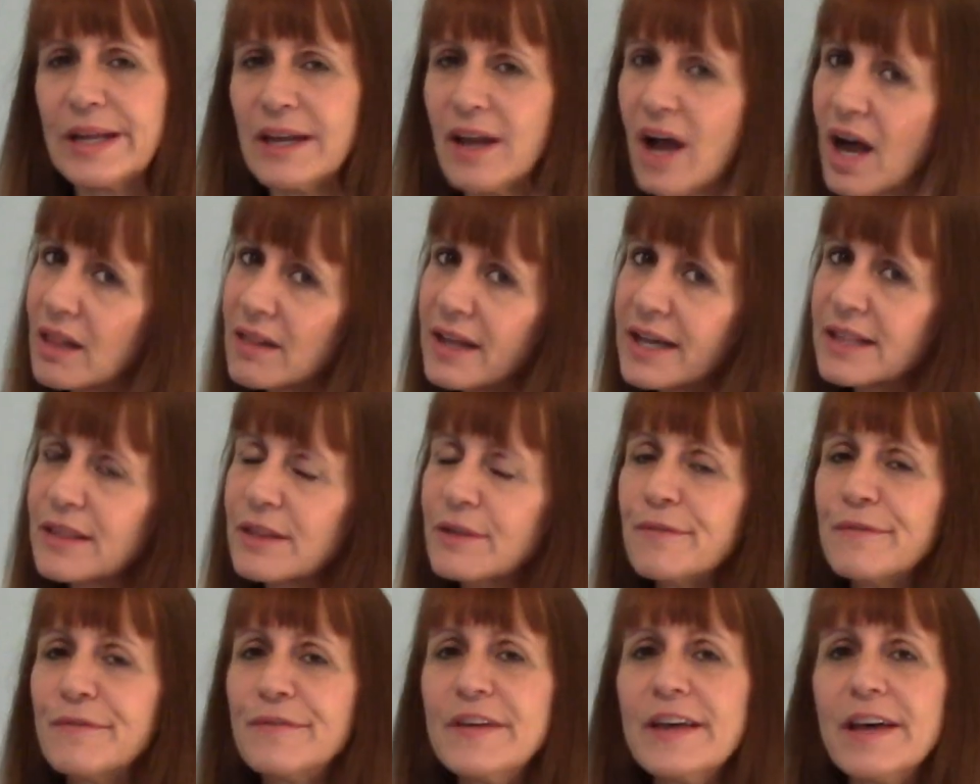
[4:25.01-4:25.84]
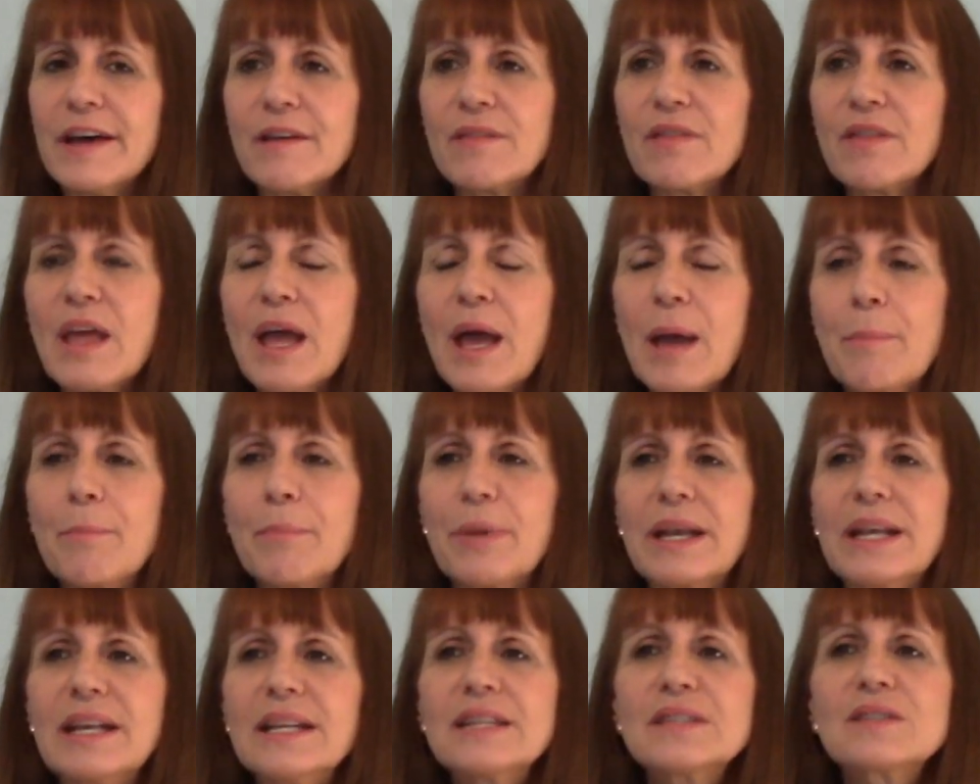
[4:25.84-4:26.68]
Not like the fifth,
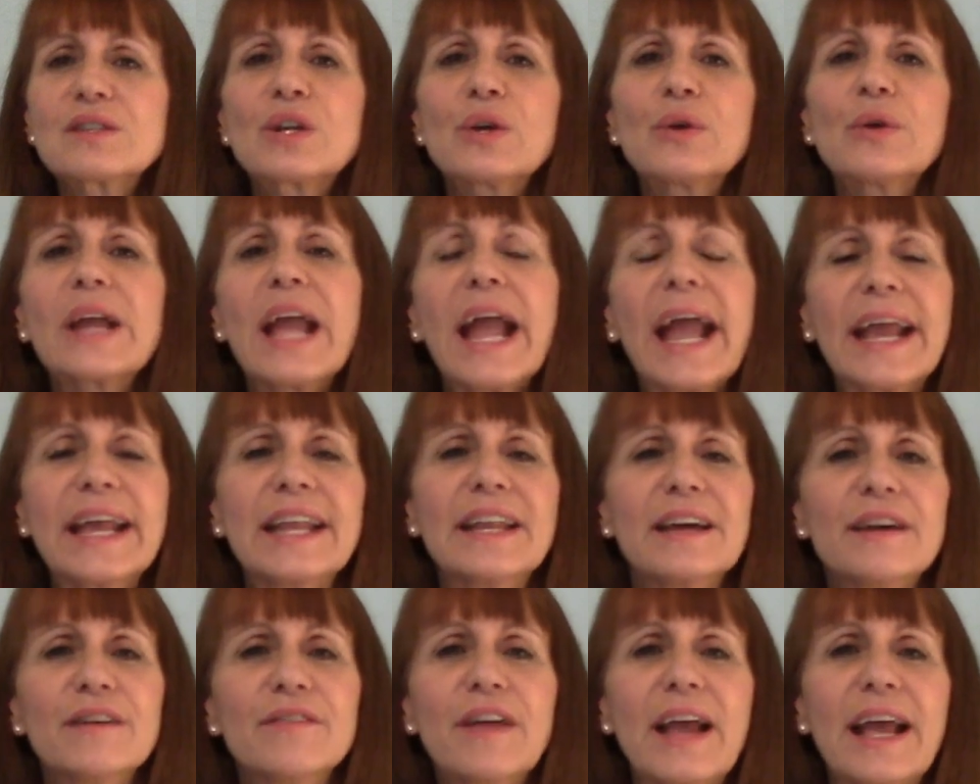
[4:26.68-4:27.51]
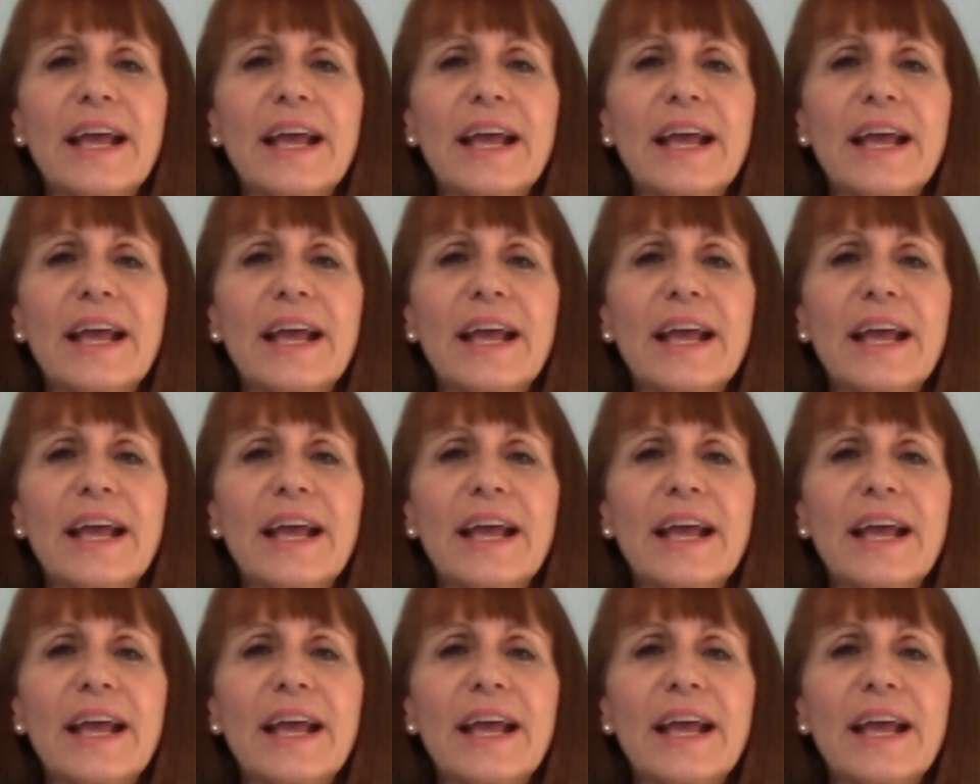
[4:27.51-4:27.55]
but it is creative.